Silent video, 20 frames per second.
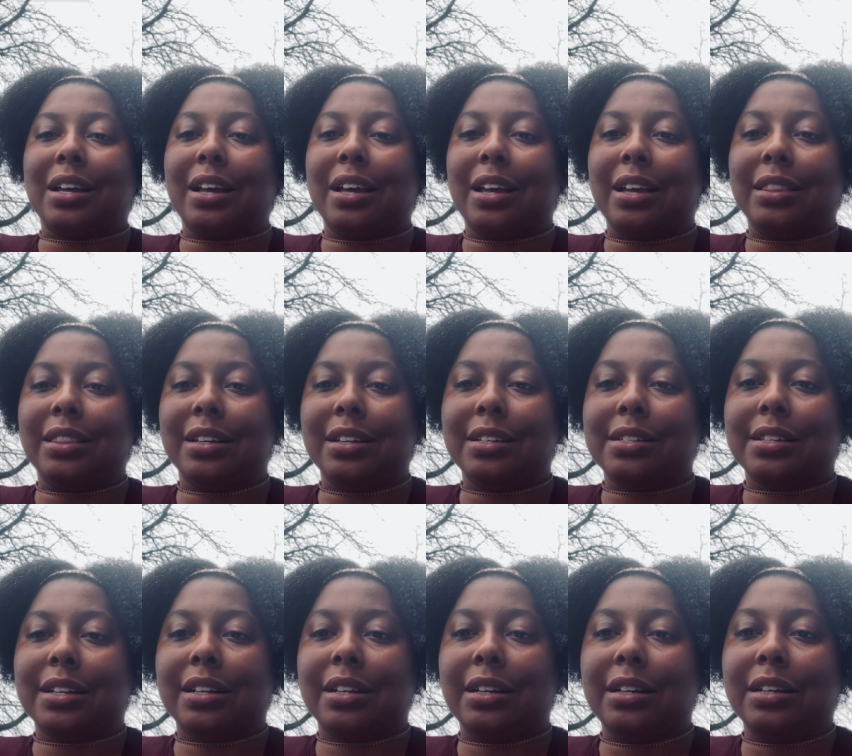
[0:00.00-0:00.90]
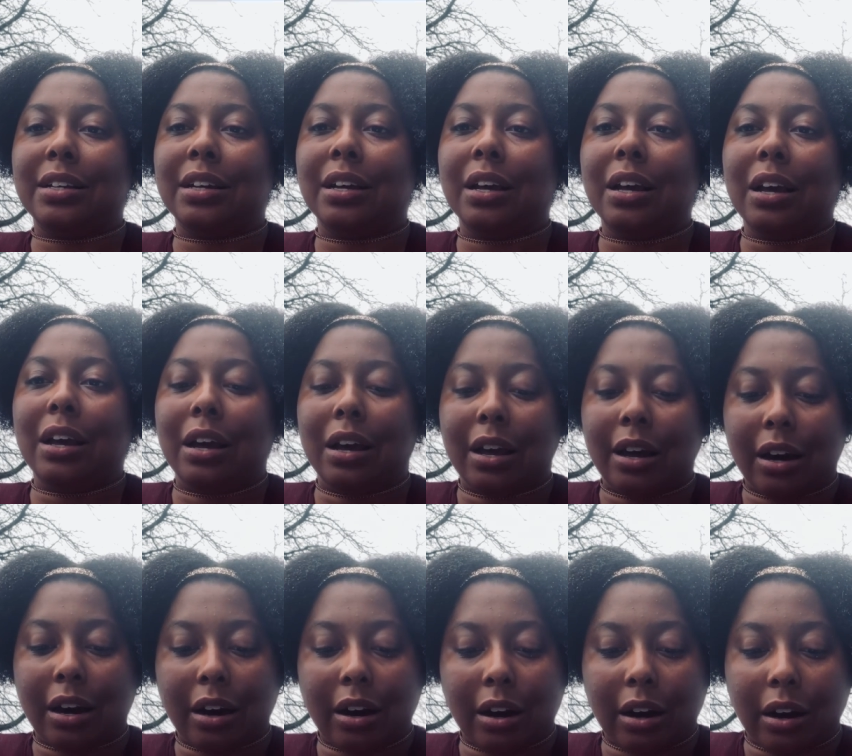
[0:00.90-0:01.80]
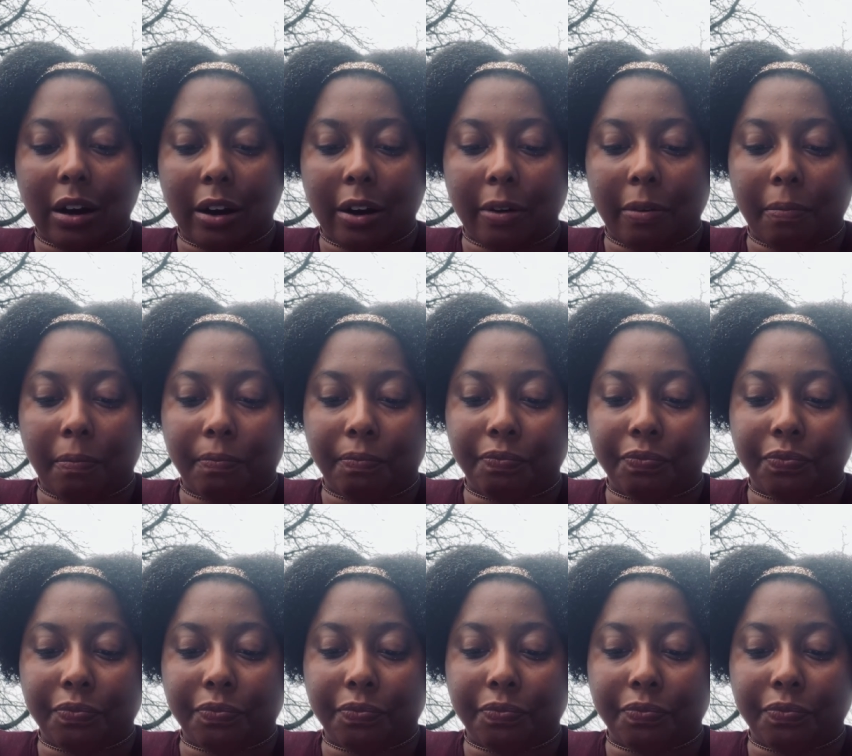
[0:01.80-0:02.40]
in the city. Um,